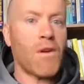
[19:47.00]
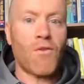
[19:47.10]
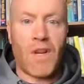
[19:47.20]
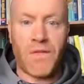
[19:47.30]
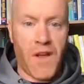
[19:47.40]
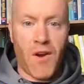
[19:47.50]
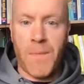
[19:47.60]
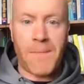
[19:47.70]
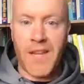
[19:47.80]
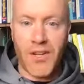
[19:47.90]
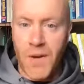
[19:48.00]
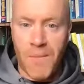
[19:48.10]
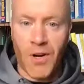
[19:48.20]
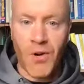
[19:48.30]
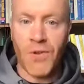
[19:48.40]
CrossFit or people in the gym
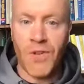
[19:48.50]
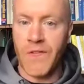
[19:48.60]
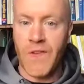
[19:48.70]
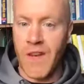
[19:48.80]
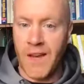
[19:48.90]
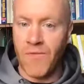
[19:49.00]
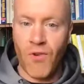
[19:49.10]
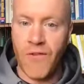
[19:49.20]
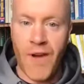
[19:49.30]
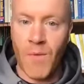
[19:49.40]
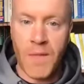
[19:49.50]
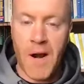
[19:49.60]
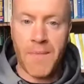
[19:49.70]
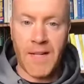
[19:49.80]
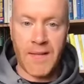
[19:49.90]
are going nuts and running around with
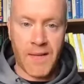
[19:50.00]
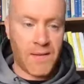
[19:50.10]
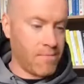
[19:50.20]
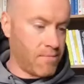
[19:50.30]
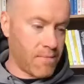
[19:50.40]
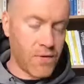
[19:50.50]
barbells and